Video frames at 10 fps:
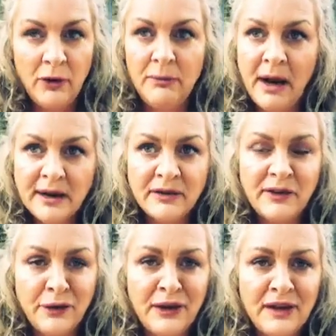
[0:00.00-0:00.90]
or
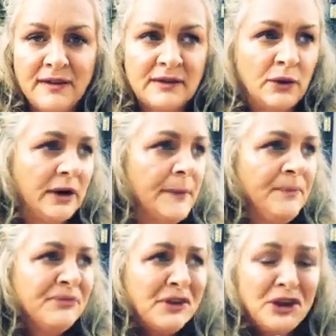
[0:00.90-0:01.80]
mindfulness or
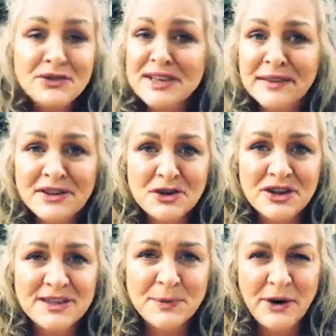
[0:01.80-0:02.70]
using the
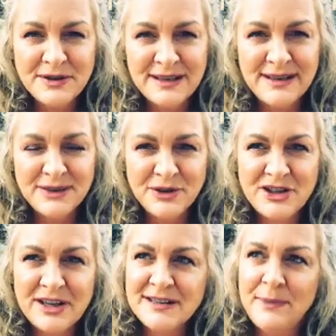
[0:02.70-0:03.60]
trust process, or
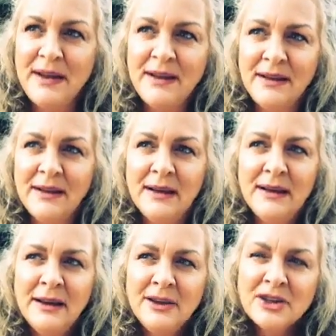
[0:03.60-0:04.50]
just being
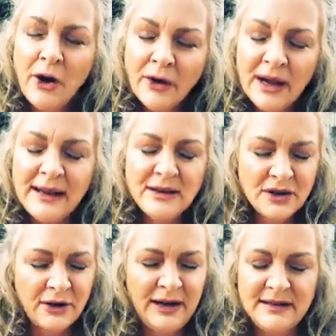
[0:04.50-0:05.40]

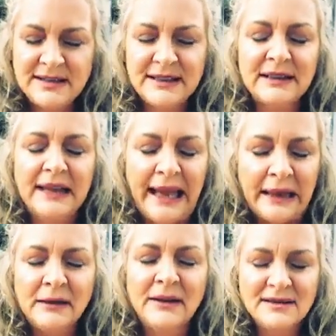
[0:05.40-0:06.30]
totally still
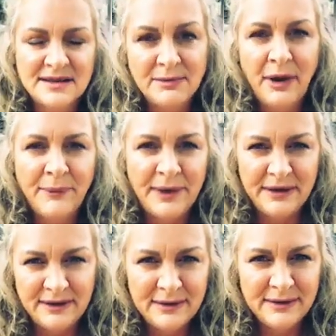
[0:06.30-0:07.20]
in this
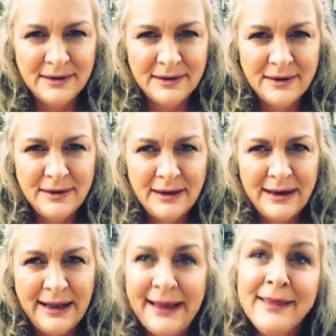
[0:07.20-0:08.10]
moment,
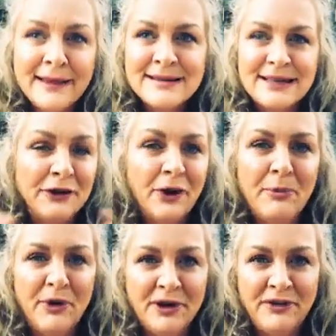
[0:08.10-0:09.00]
in this 0
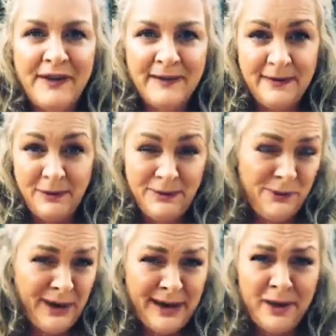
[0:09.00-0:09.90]
point field,
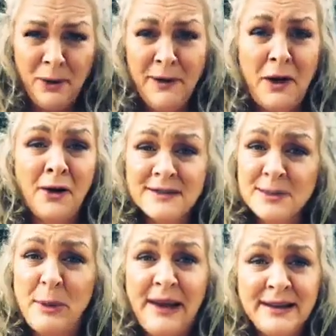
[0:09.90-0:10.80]
what I call the God
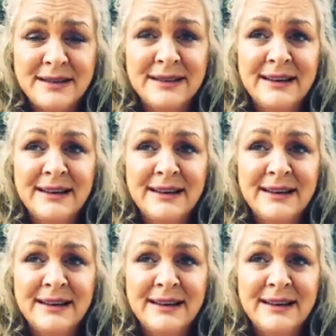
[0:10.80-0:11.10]
space.